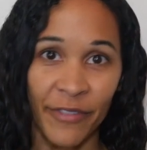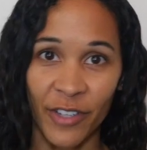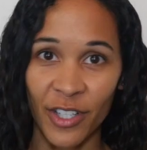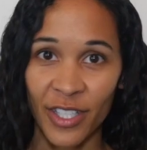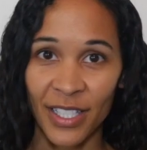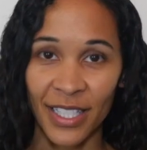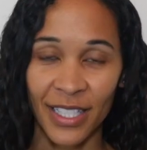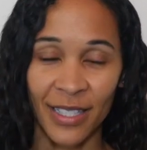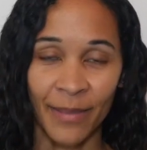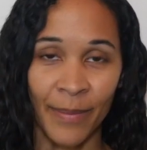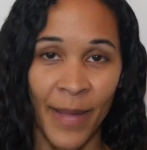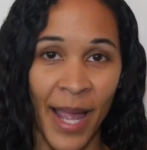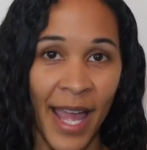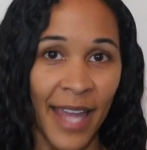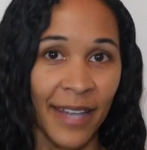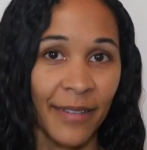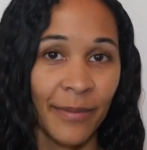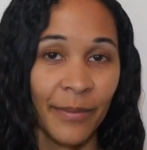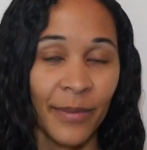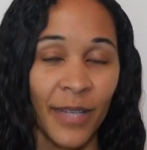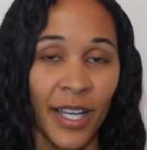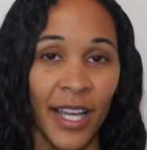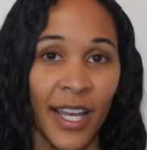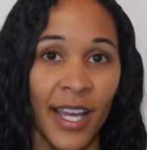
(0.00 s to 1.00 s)
versus
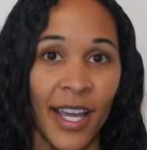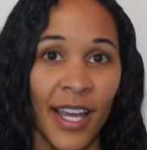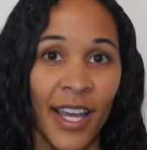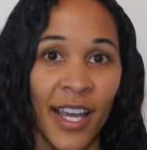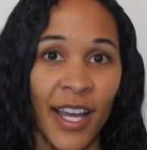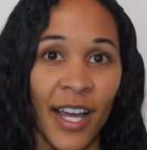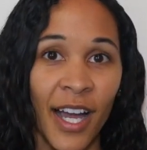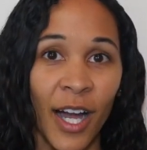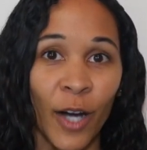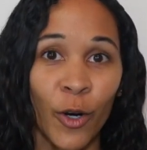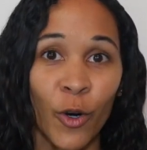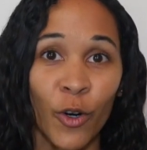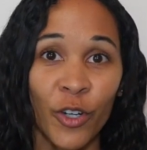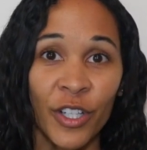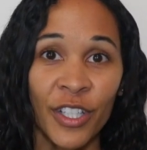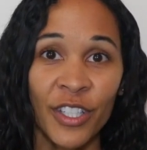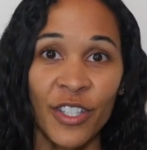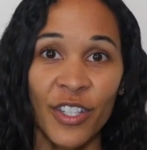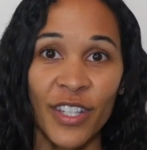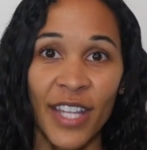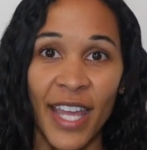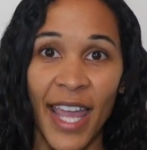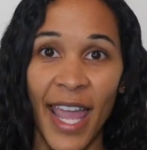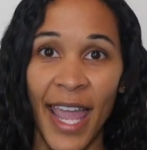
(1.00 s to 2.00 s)
men? According
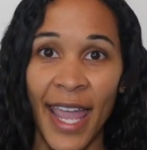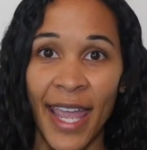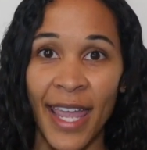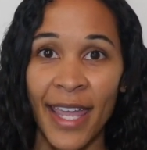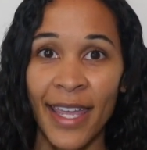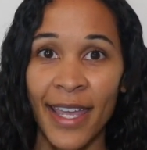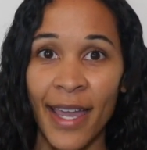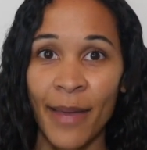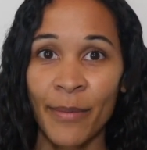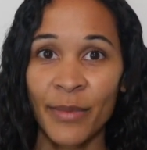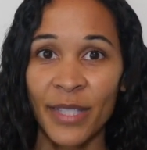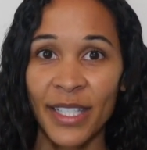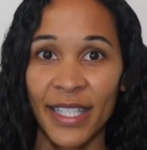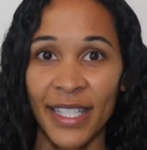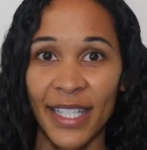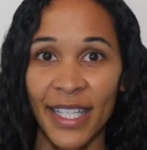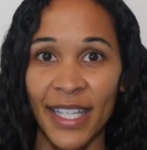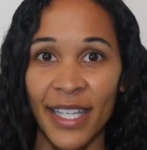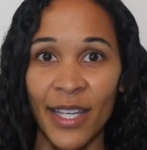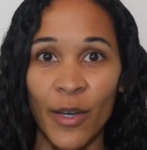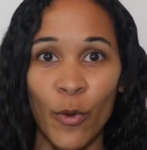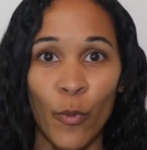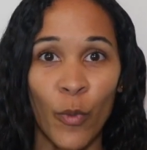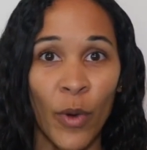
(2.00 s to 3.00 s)
to the
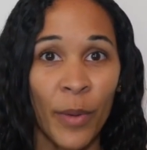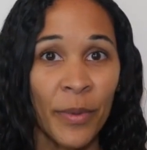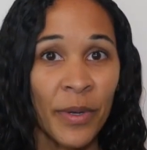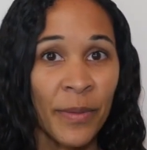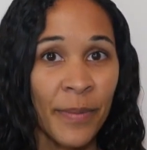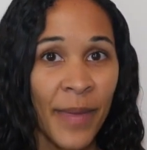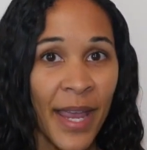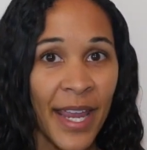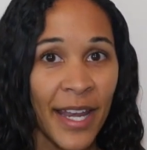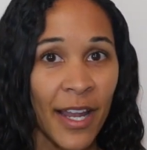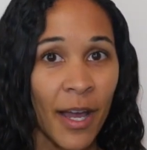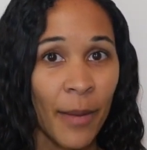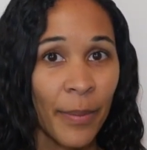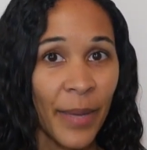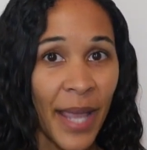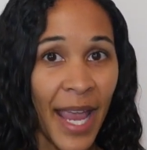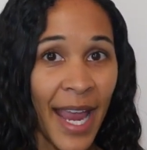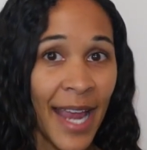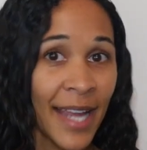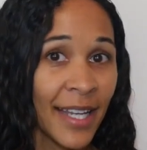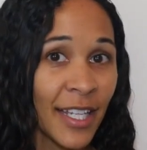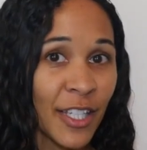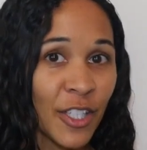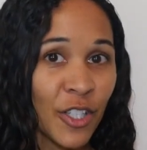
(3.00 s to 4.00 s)
AAMC, women made up
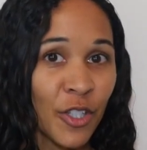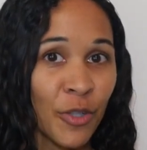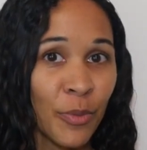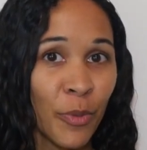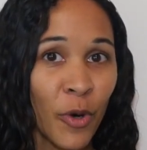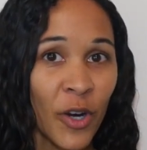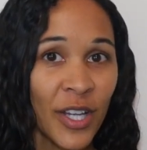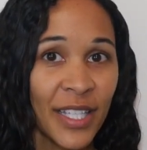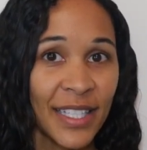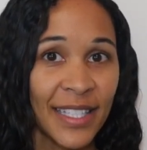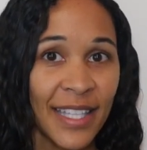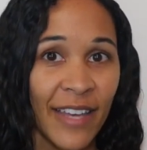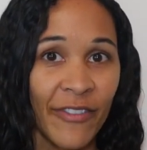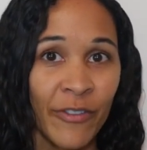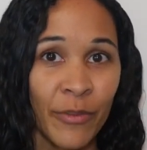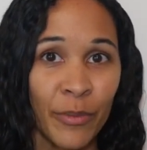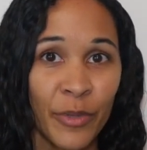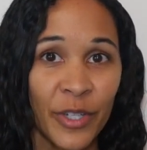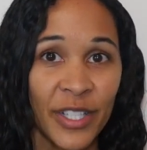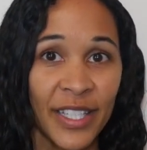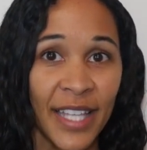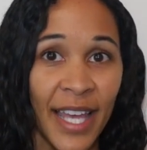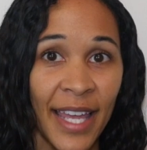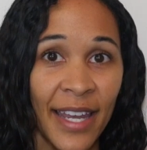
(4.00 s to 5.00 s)

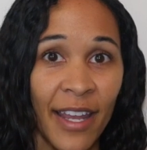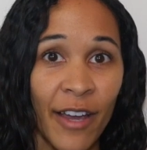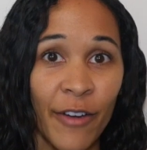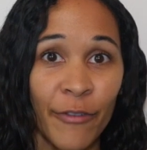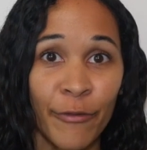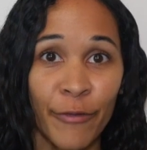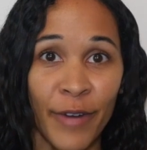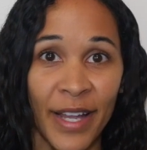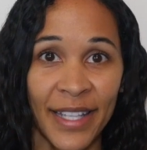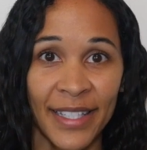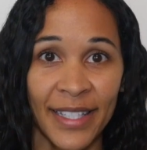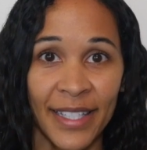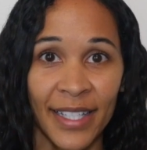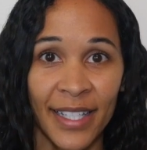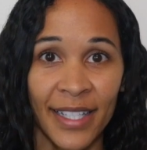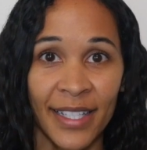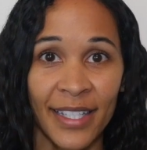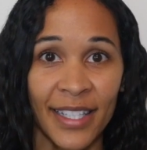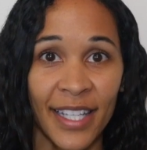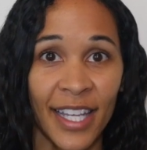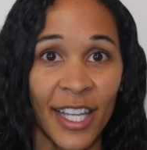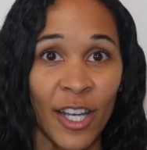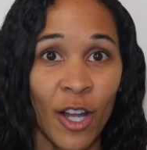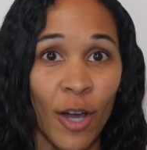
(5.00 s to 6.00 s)
82.7% of
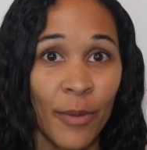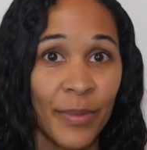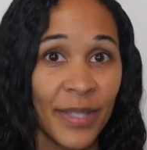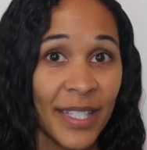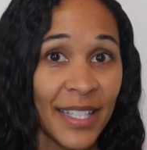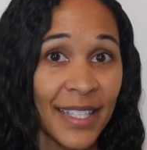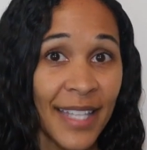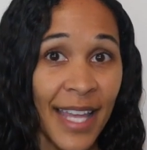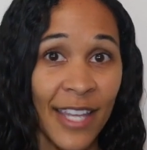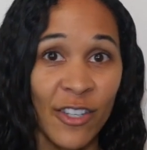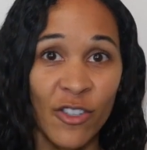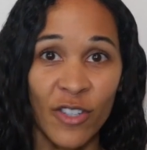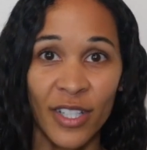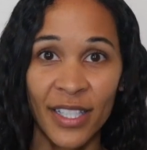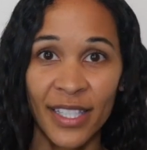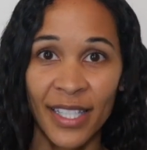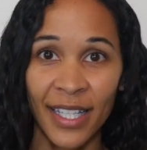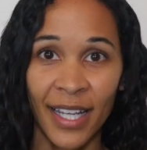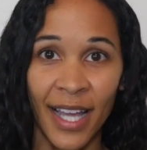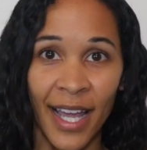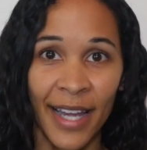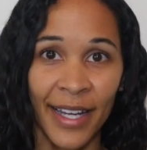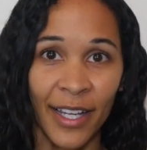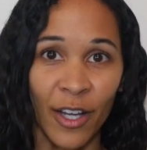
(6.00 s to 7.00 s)
residents in obstetrics
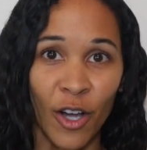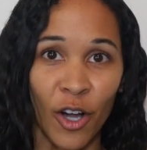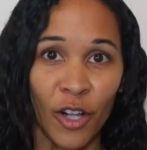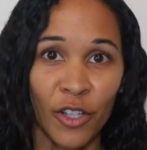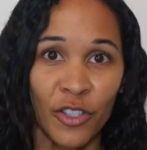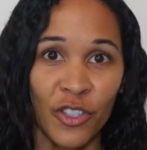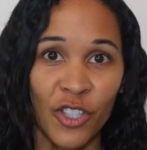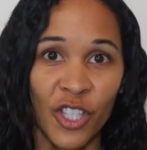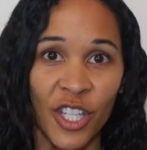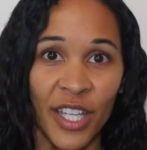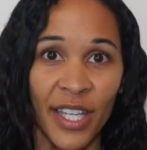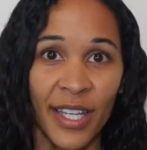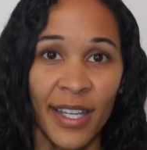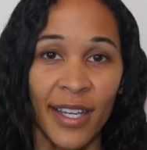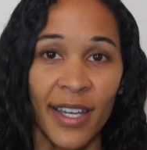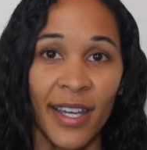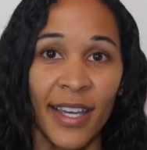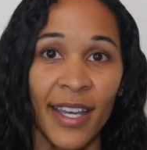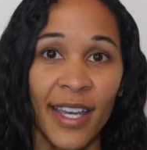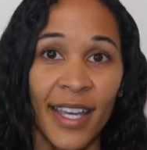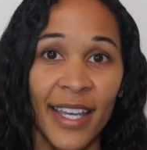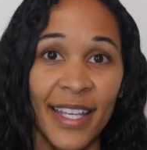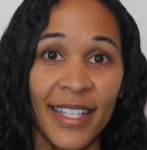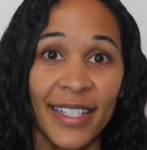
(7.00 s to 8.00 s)
and gynecology,
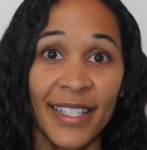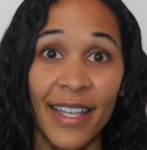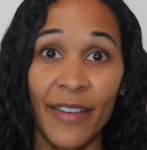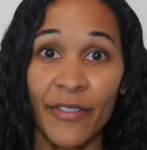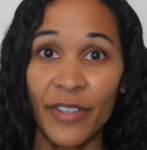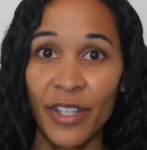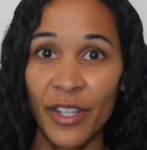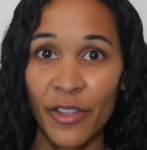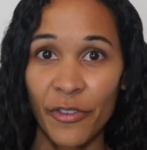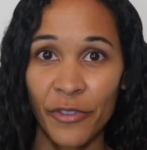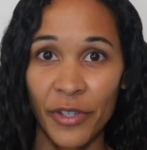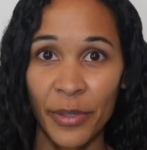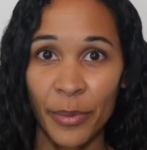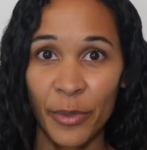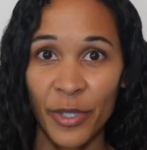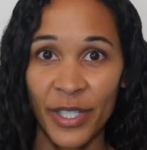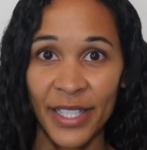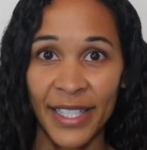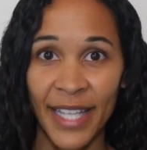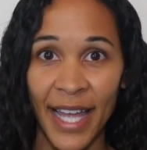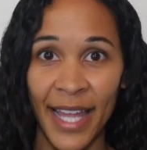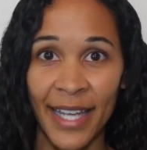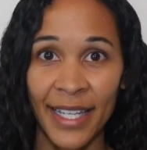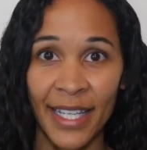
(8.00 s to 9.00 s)

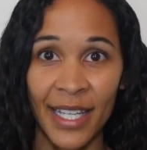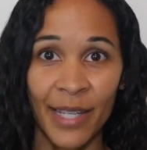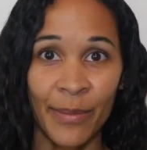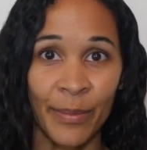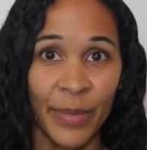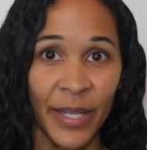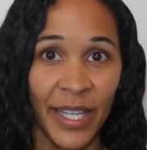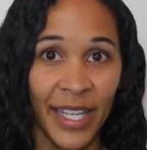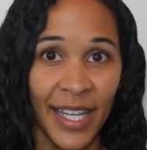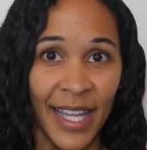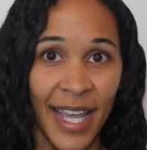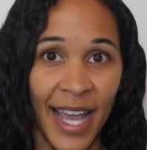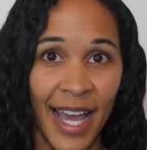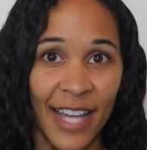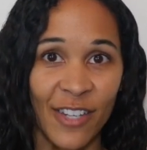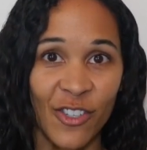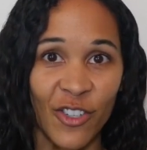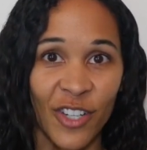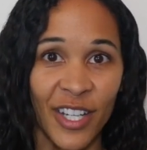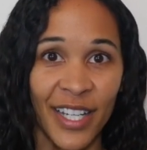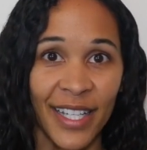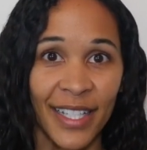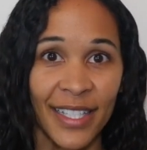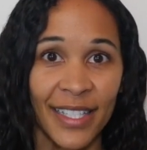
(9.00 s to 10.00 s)
73% in
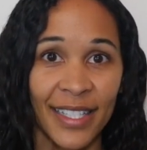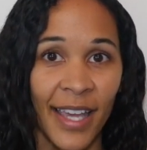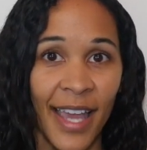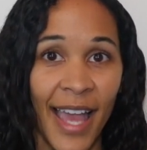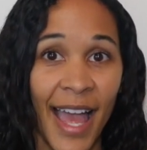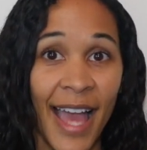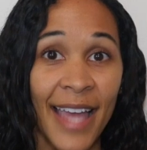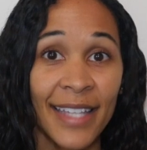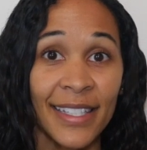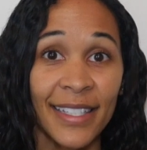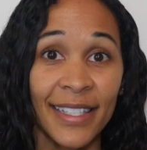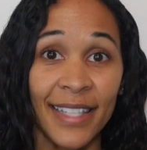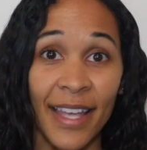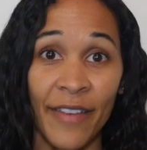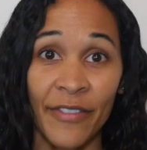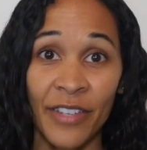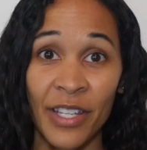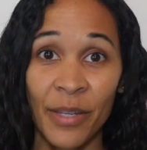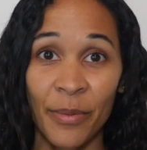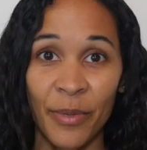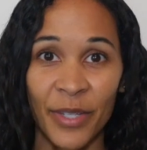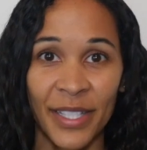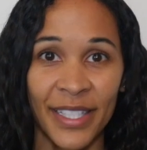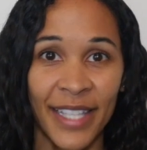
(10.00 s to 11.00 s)
pediatrics, and
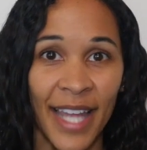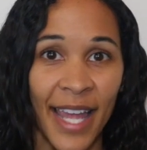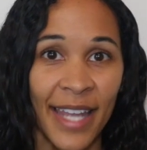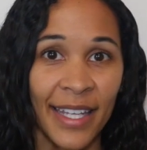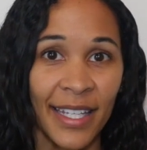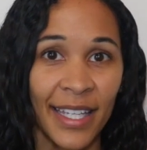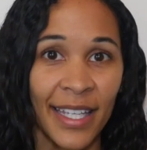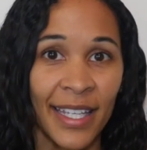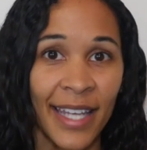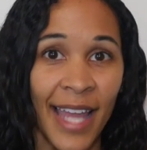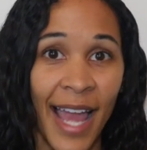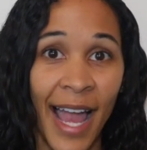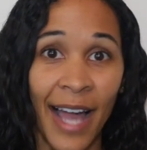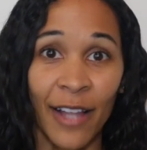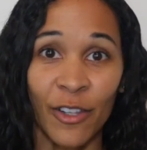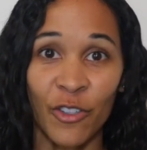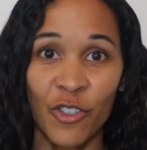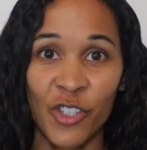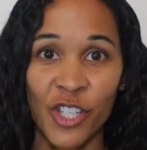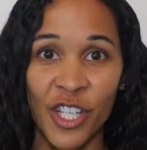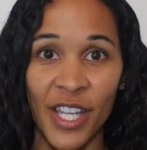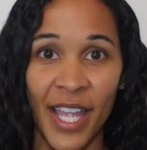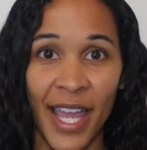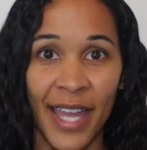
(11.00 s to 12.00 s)
70% in
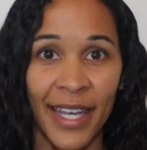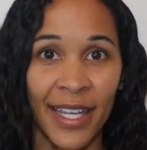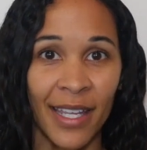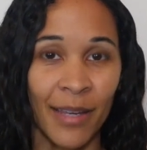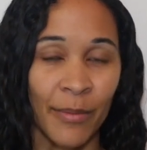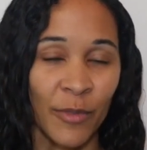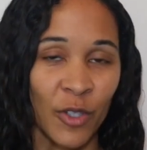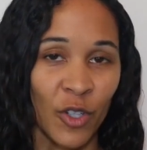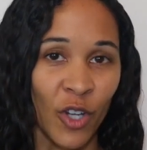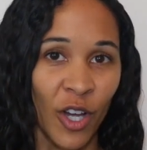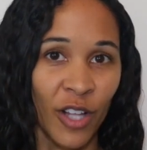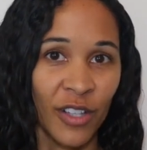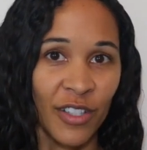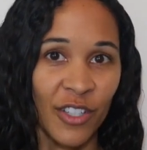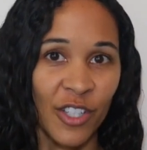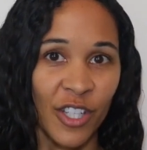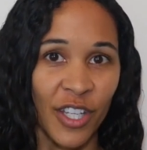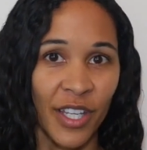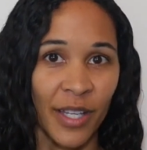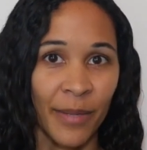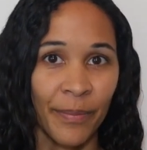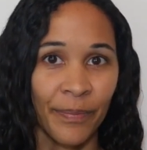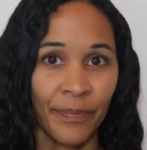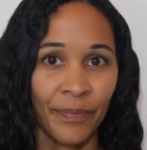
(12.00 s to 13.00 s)
allergy and
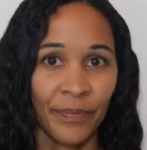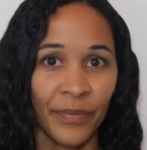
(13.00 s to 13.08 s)
immunology.